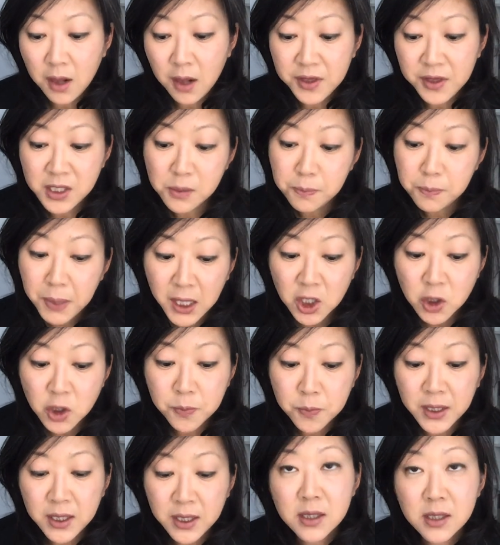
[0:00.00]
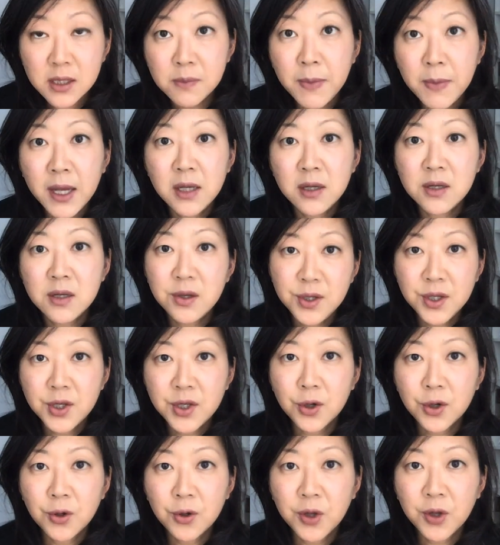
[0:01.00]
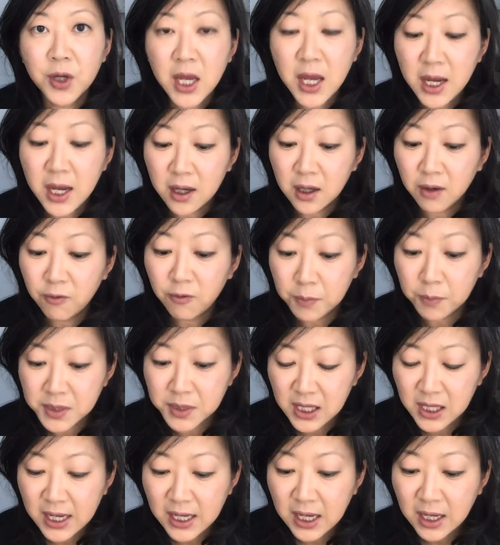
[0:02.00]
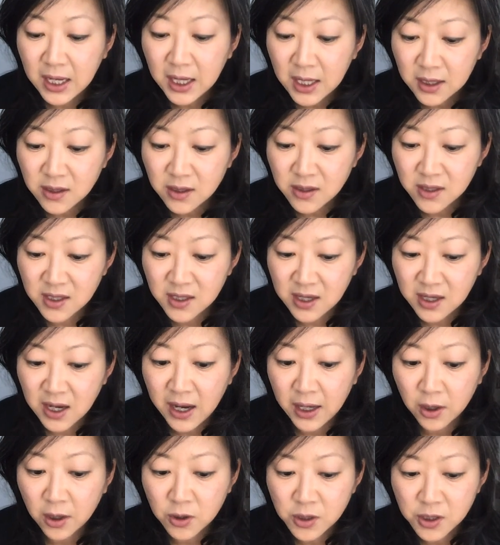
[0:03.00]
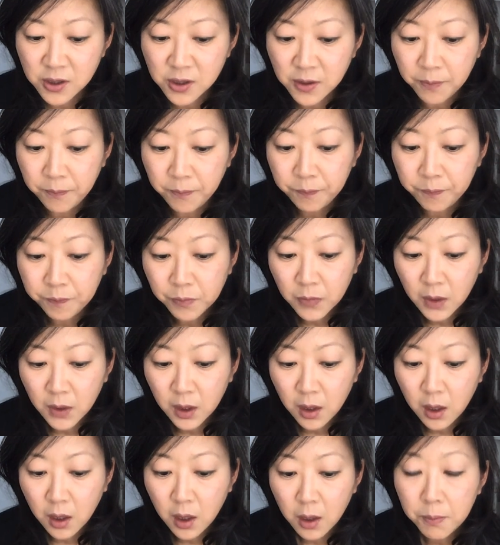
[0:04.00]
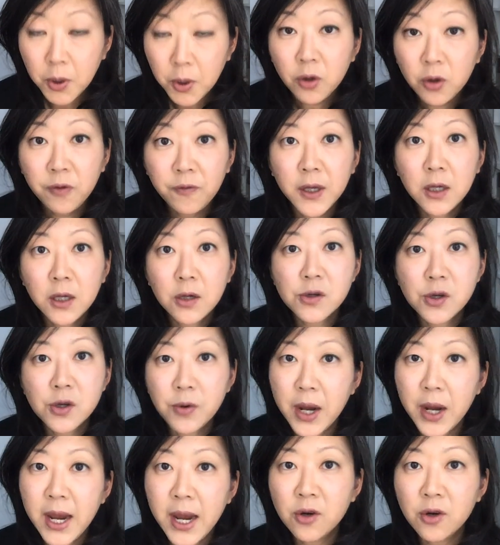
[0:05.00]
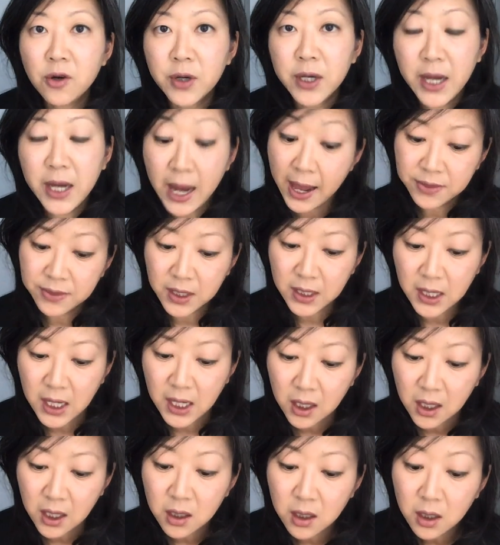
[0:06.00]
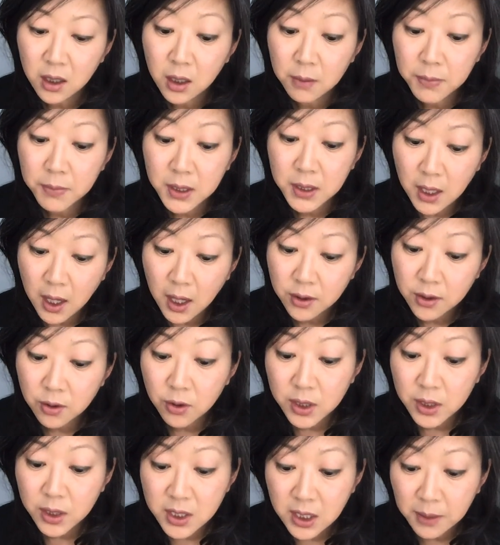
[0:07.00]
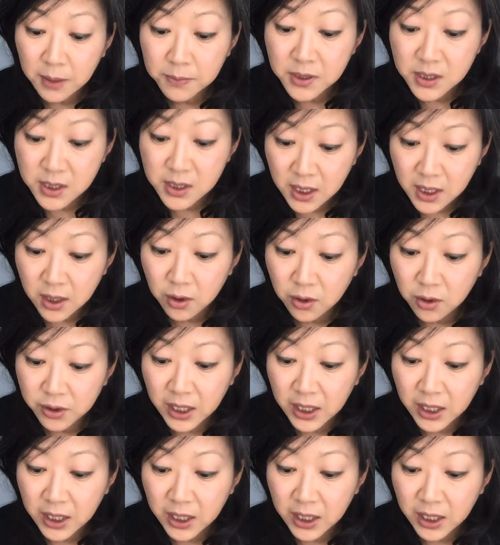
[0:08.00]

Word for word: this punishment is meant to deter the king from slaking his desires. Both figures are angry at the king, but neither attempts to kill the